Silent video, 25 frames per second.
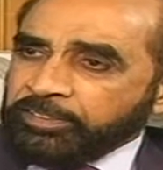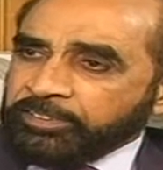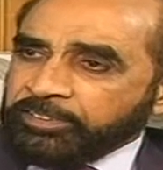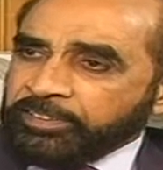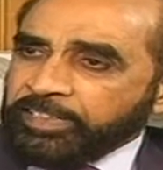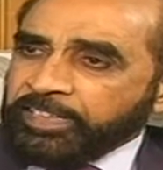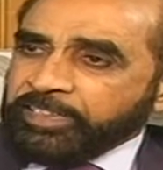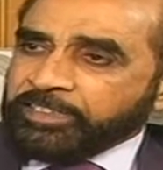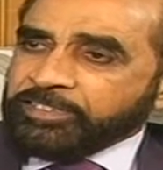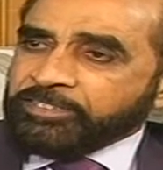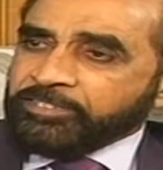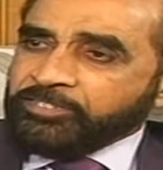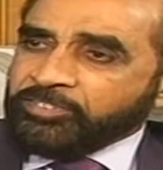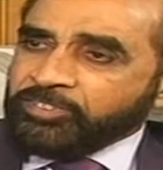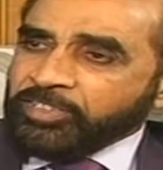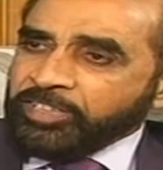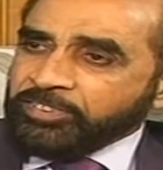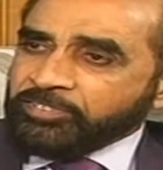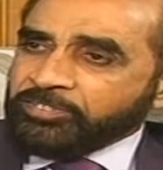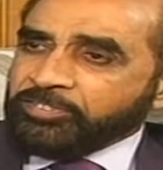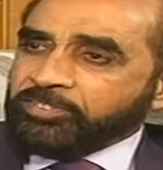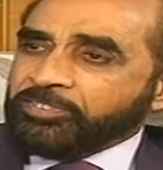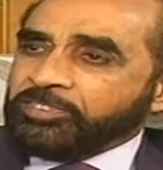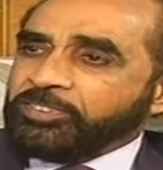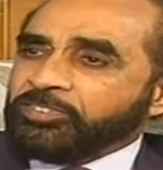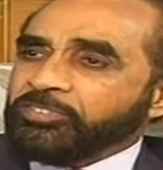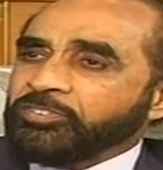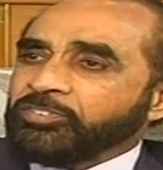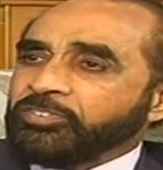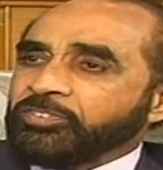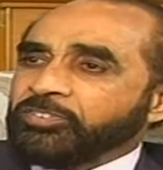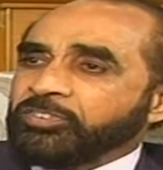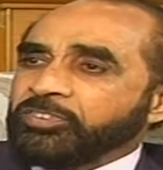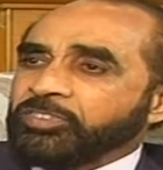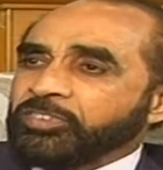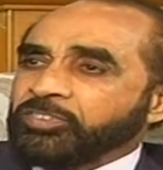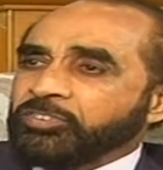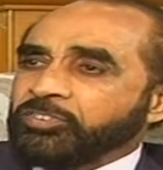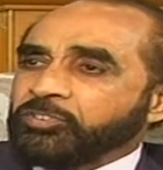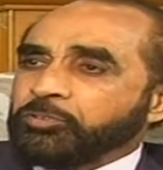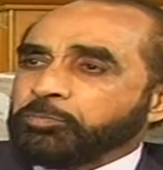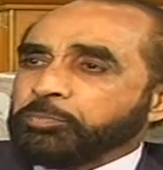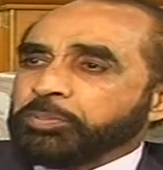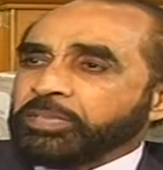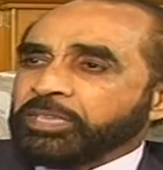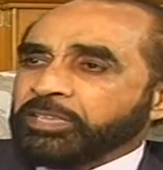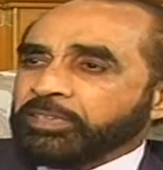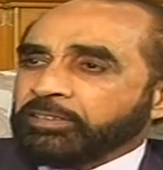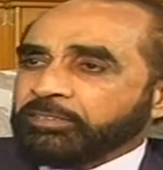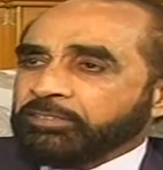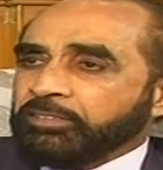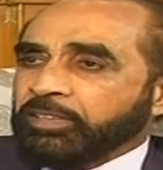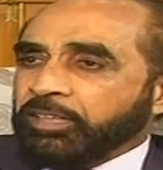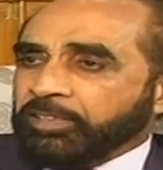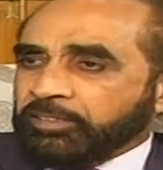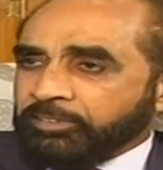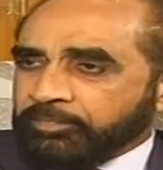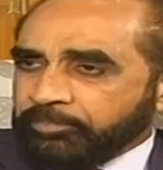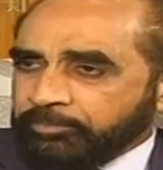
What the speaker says: that justice is being done.